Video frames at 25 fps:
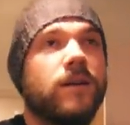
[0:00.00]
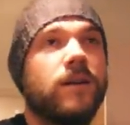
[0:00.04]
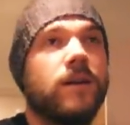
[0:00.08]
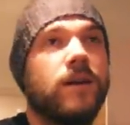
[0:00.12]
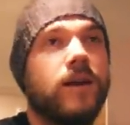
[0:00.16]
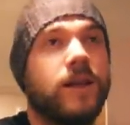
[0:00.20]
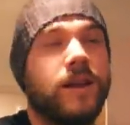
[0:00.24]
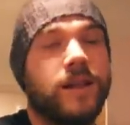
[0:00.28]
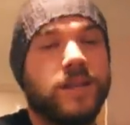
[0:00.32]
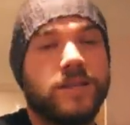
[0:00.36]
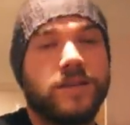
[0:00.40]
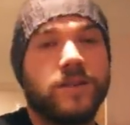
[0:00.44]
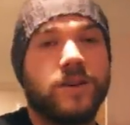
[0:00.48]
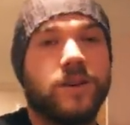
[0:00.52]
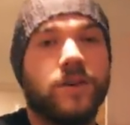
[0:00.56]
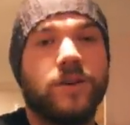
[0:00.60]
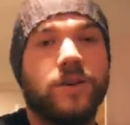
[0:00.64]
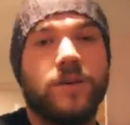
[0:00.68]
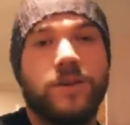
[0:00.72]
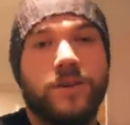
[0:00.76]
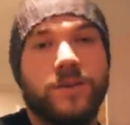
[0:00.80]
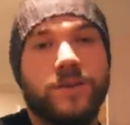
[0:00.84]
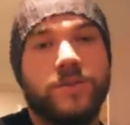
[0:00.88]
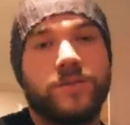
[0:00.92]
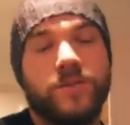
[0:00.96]
and it's
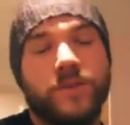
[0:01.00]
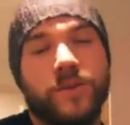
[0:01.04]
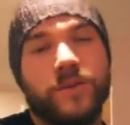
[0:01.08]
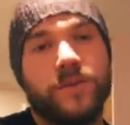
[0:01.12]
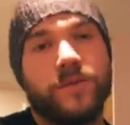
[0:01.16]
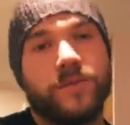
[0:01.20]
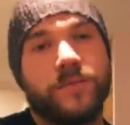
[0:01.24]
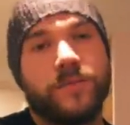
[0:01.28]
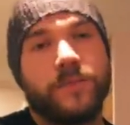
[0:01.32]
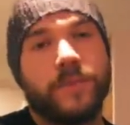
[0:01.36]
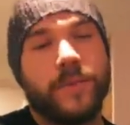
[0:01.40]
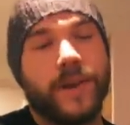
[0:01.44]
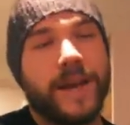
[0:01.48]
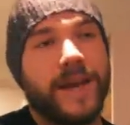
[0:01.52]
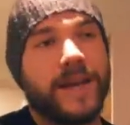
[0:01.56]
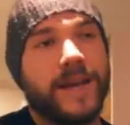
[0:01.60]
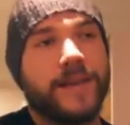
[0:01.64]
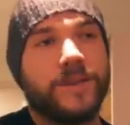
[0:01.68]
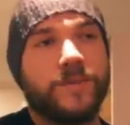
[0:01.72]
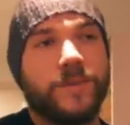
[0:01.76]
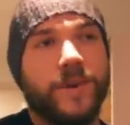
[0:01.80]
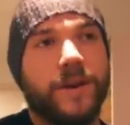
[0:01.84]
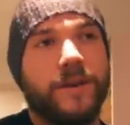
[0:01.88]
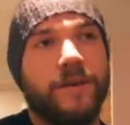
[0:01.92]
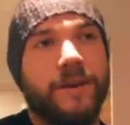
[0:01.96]
got this sort of
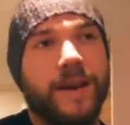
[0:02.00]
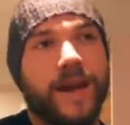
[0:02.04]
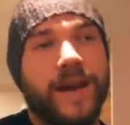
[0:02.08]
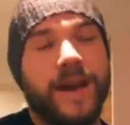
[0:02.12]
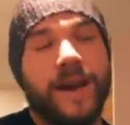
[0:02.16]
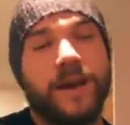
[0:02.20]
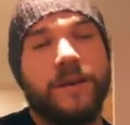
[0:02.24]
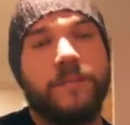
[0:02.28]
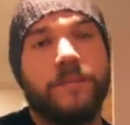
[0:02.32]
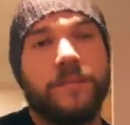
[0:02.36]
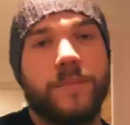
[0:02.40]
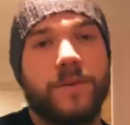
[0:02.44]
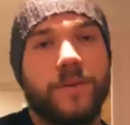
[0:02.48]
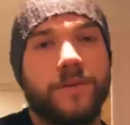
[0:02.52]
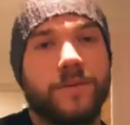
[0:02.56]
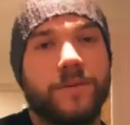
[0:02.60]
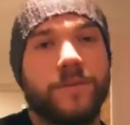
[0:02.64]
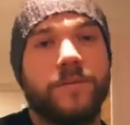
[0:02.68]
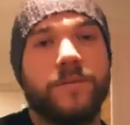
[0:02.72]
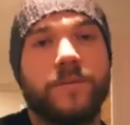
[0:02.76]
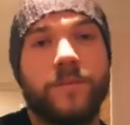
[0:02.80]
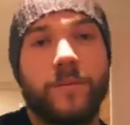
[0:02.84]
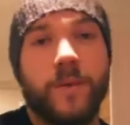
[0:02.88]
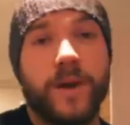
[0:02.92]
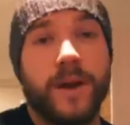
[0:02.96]
place where I am
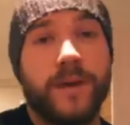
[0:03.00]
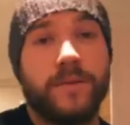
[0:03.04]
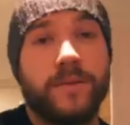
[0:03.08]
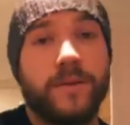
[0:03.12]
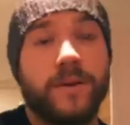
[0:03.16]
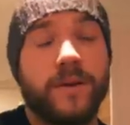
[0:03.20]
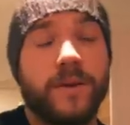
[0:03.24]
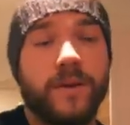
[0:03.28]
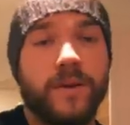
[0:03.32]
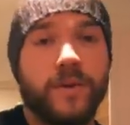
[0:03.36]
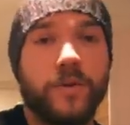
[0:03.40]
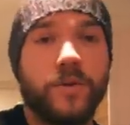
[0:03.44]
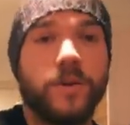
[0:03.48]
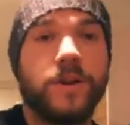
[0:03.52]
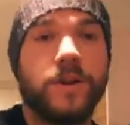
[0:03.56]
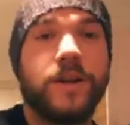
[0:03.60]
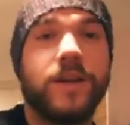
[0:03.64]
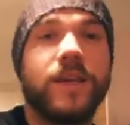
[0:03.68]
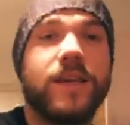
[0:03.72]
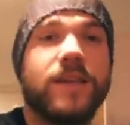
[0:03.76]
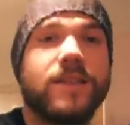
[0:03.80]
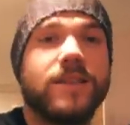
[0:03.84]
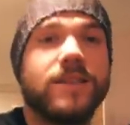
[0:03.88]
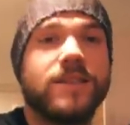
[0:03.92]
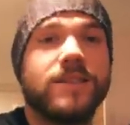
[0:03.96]
and whatever, and
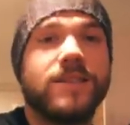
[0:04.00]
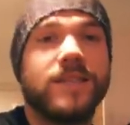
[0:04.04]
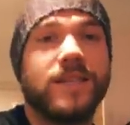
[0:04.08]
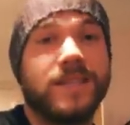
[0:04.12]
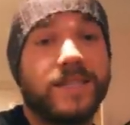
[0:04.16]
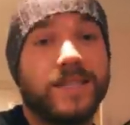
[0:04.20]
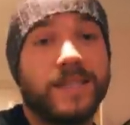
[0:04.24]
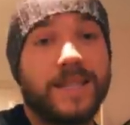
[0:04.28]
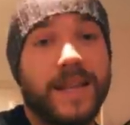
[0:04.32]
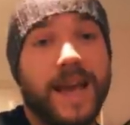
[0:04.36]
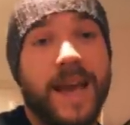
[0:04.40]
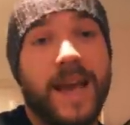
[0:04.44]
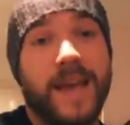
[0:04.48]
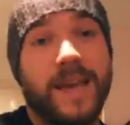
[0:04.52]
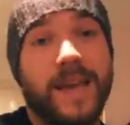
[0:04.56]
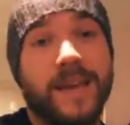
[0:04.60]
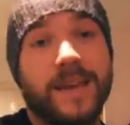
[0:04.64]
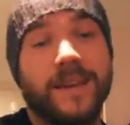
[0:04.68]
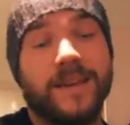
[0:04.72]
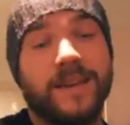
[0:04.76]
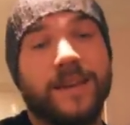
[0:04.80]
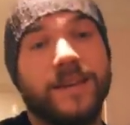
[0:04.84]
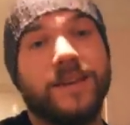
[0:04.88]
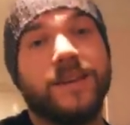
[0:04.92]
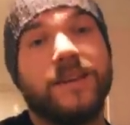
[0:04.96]
underneath it says day
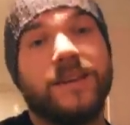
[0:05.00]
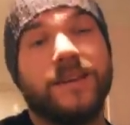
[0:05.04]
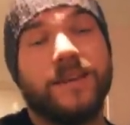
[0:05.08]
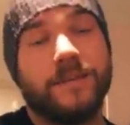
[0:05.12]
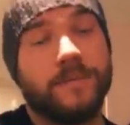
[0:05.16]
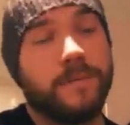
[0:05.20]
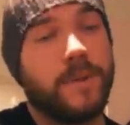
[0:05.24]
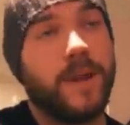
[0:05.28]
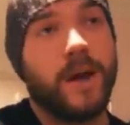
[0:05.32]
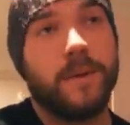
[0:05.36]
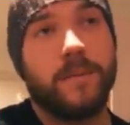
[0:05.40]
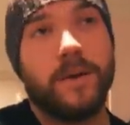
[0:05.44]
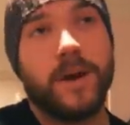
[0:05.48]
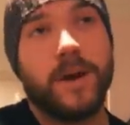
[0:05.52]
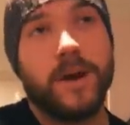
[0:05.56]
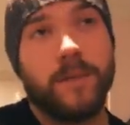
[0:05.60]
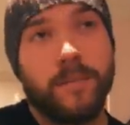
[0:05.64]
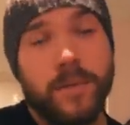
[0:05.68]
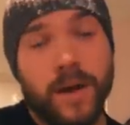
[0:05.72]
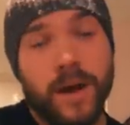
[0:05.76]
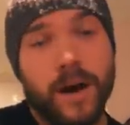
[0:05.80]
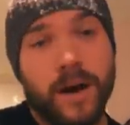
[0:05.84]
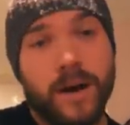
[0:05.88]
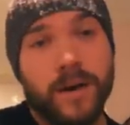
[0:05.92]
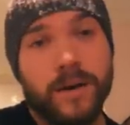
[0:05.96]
blah blah
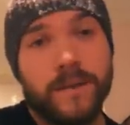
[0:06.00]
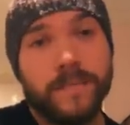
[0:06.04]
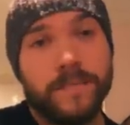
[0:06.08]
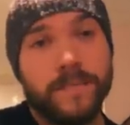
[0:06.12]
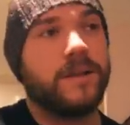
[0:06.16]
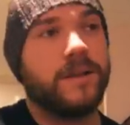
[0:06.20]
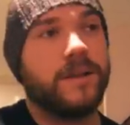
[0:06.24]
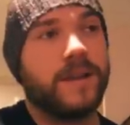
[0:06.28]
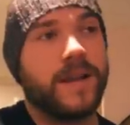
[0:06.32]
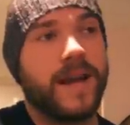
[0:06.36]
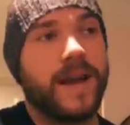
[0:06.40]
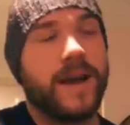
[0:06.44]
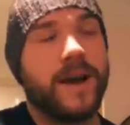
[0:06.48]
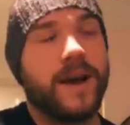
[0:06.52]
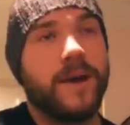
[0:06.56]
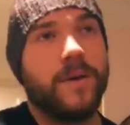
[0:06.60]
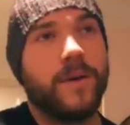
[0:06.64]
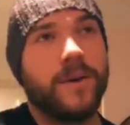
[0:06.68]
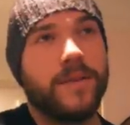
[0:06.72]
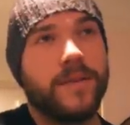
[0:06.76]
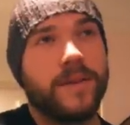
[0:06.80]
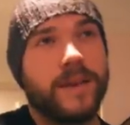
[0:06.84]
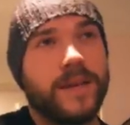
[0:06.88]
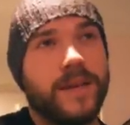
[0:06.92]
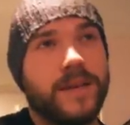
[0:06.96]
blah. Now
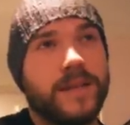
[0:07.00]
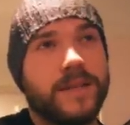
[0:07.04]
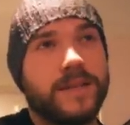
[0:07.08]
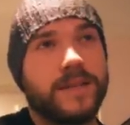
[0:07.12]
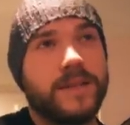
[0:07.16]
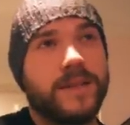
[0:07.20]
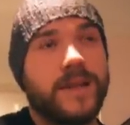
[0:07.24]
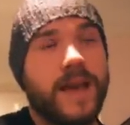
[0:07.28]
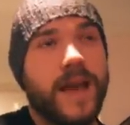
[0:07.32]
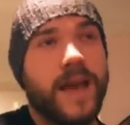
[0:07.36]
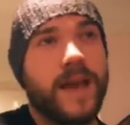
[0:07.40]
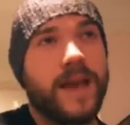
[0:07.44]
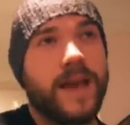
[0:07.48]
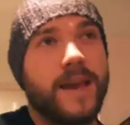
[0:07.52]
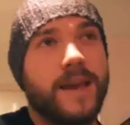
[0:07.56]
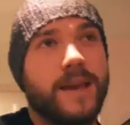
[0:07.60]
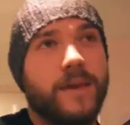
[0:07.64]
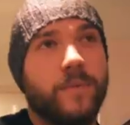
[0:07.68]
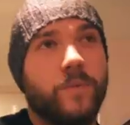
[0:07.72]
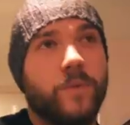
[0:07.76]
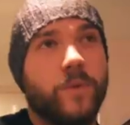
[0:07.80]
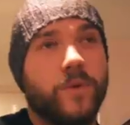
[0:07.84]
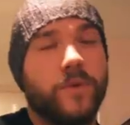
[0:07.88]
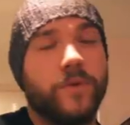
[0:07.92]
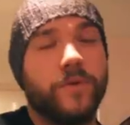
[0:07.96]
I think it's day
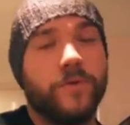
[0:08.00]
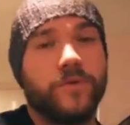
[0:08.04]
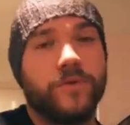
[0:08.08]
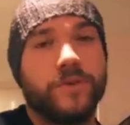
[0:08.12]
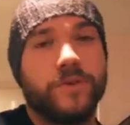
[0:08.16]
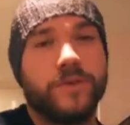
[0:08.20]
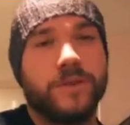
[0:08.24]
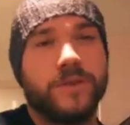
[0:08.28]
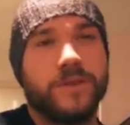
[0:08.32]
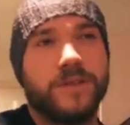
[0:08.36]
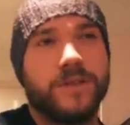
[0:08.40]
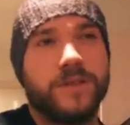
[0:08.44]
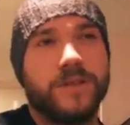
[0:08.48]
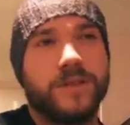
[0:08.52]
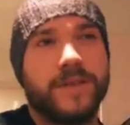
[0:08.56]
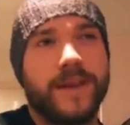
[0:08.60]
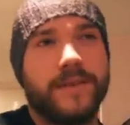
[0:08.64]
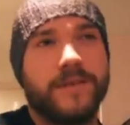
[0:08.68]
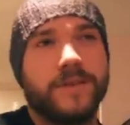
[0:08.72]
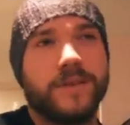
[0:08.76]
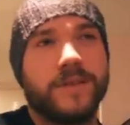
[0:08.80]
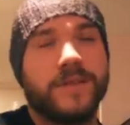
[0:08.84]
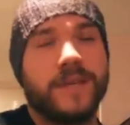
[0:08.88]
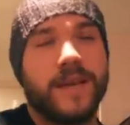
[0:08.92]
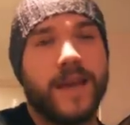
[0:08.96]

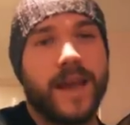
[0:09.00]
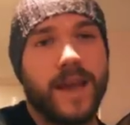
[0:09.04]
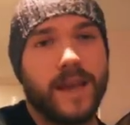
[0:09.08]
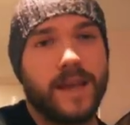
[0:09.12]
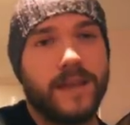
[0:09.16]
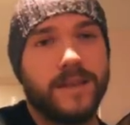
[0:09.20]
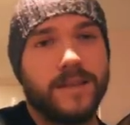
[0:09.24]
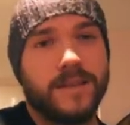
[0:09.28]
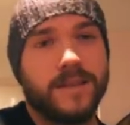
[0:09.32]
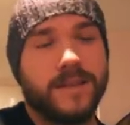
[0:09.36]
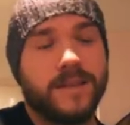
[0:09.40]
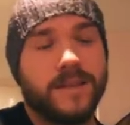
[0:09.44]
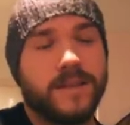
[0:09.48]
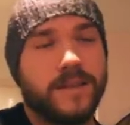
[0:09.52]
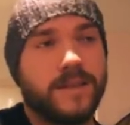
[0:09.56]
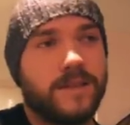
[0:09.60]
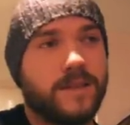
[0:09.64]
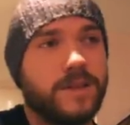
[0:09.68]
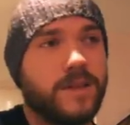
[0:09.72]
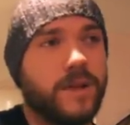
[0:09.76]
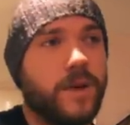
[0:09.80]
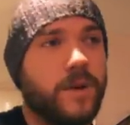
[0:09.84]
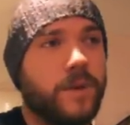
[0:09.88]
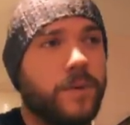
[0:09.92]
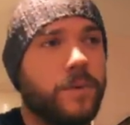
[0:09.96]
178,
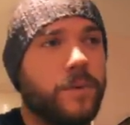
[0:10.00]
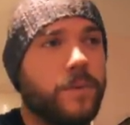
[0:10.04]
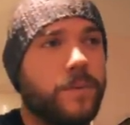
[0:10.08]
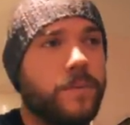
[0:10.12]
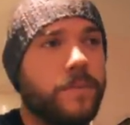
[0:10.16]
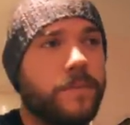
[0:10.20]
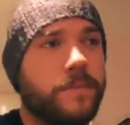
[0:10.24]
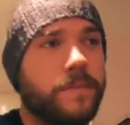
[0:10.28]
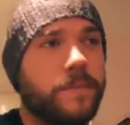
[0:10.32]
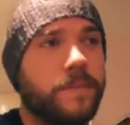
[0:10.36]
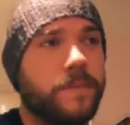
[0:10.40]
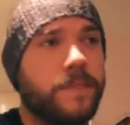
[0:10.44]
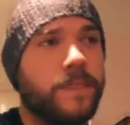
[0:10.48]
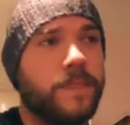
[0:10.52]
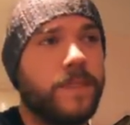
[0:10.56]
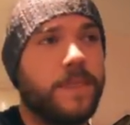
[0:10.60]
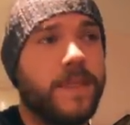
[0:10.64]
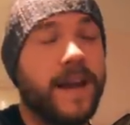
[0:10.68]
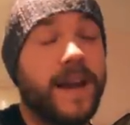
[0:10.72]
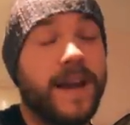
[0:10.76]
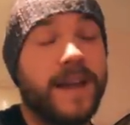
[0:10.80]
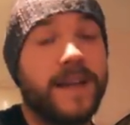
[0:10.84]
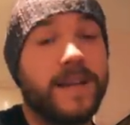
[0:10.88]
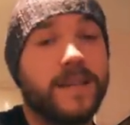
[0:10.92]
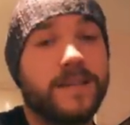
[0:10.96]
so
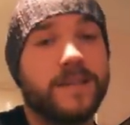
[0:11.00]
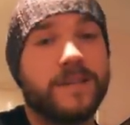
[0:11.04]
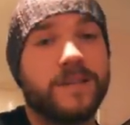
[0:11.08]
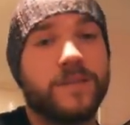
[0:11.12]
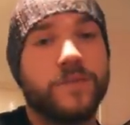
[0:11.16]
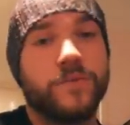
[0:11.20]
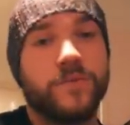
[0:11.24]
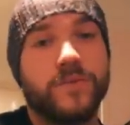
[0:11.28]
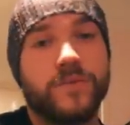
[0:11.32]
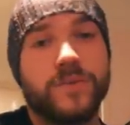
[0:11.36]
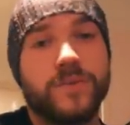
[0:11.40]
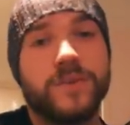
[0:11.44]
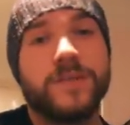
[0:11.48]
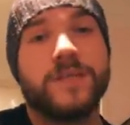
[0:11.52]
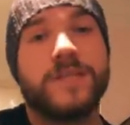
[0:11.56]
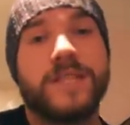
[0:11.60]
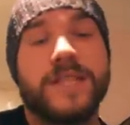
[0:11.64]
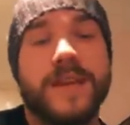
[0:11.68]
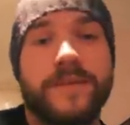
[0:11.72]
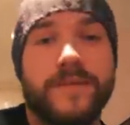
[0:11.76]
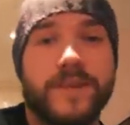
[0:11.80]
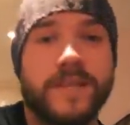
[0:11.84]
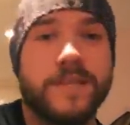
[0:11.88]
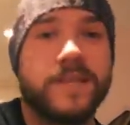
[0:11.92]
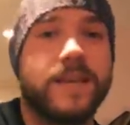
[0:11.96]
that is
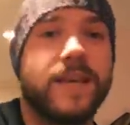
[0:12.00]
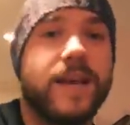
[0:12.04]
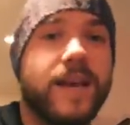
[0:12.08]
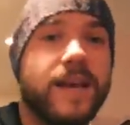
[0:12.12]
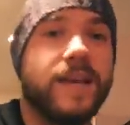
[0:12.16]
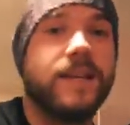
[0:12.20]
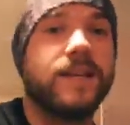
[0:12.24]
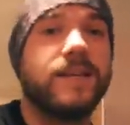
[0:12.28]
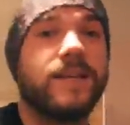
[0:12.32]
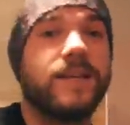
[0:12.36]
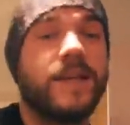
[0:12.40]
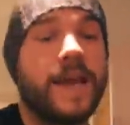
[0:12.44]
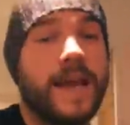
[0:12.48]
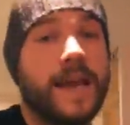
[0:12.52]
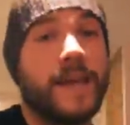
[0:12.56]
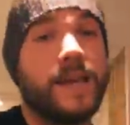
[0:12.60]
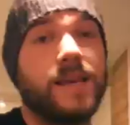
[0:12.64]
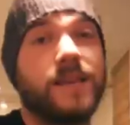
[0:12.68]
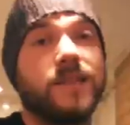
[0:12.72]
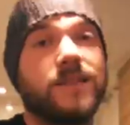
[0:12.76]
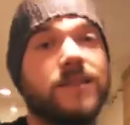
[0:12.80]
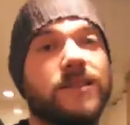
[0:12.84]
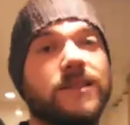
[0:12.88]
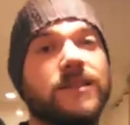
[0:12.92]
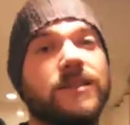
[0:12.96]
178
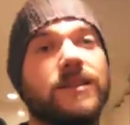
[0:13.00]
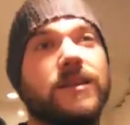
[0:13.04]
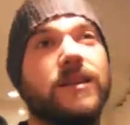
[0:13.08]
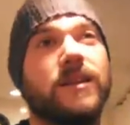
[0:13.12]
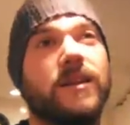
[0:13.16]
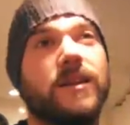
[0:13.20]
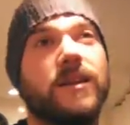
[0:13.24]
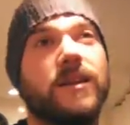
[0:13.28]
days